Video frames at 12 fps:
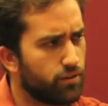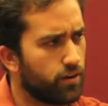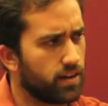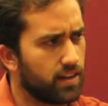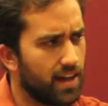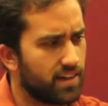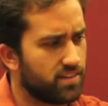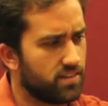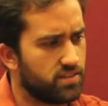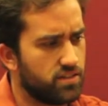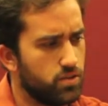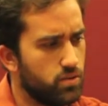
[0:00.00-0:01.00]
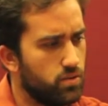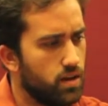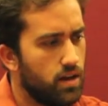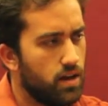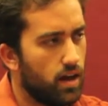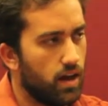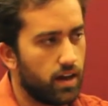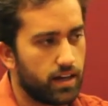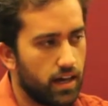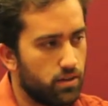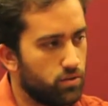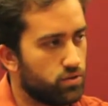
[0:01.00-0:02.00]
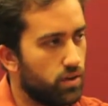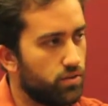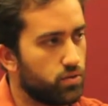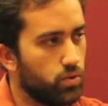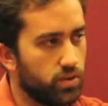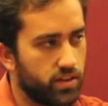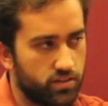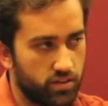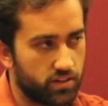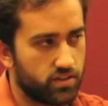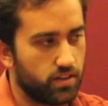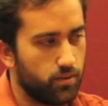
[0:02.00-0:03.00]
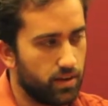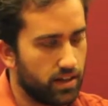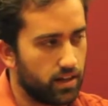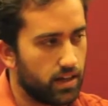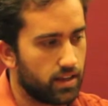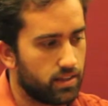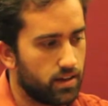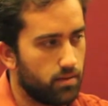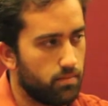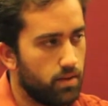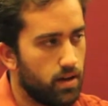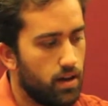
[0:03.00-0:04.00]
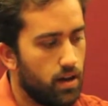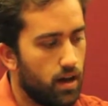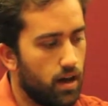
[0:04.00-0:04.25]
offering classes to K through 12 school districts so that we can get them